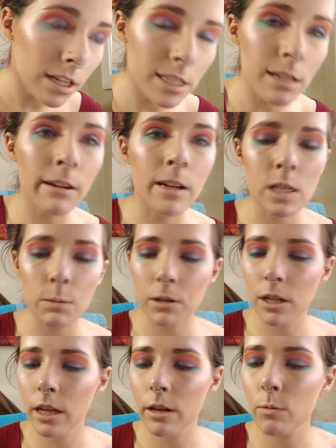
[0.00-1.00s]
Sometimes people
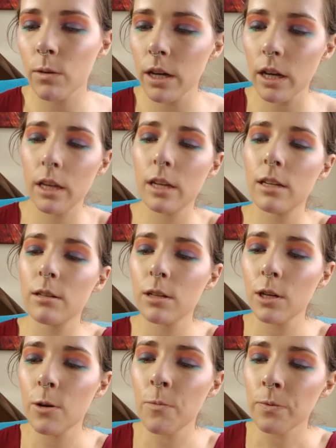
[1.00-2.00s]
are like, what?
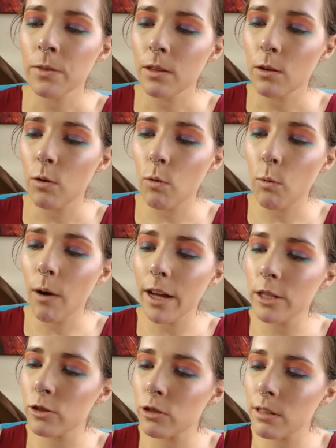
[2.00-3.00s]
Why
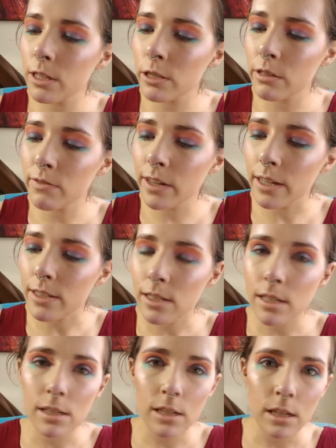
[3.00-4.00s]
did you do that to your face?